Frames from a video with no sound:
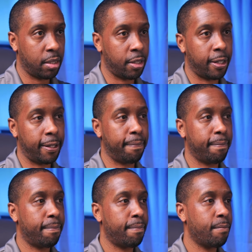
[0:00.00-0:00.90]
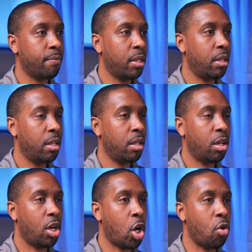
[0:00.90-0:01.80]
All right.
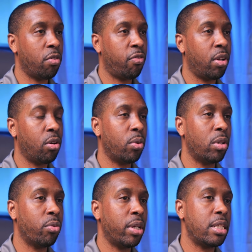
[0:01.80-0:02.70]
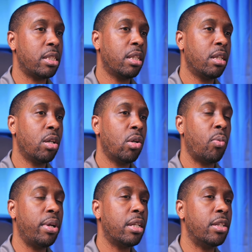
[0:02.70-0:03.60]
Overflow when reached,
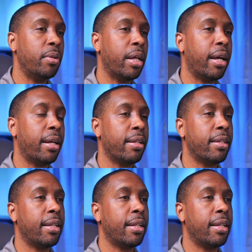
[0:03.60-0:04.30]
We could do that.